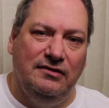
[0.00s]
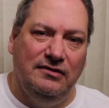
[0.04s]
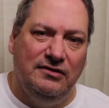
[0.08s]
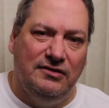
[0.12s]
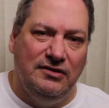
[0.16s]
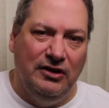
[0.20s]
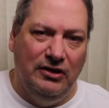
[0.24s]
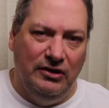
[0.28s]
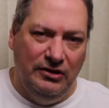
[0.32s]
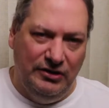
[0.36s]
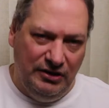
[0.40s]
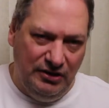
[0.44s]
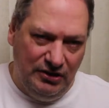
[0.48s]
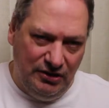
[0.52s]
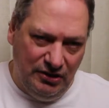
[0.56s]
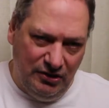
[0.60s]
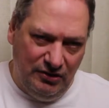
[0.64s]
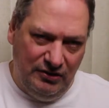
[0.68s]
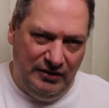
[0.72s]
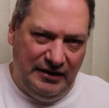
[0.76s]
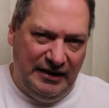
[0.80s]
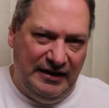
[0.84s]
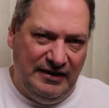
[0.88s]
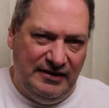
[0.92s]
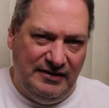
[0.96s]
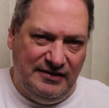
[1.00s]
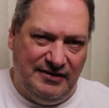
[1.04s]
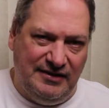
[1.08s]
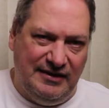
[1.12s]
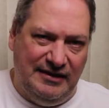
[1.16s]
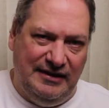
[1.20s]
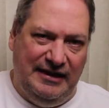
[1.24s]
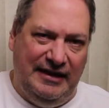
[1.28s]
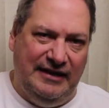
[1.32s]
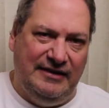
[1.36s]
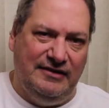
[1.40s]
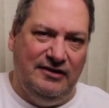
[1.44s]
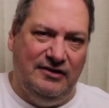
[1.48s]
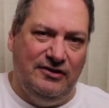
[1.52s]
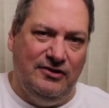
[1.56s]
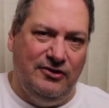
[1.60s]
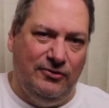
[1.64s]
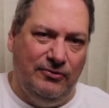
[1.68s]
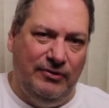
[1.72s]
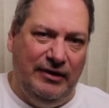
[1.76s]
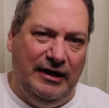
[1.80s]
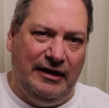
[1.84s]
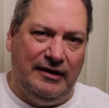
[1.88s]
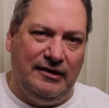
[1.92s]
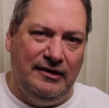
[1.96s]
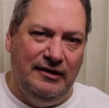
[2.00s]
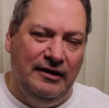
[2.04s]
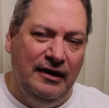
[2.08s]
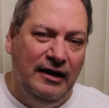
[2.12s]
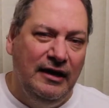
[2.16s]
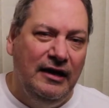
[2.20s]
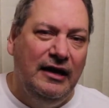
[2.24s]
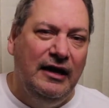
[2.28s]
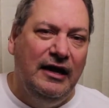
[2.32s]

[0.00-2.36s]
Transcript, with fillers: So you know that it's connected correctly.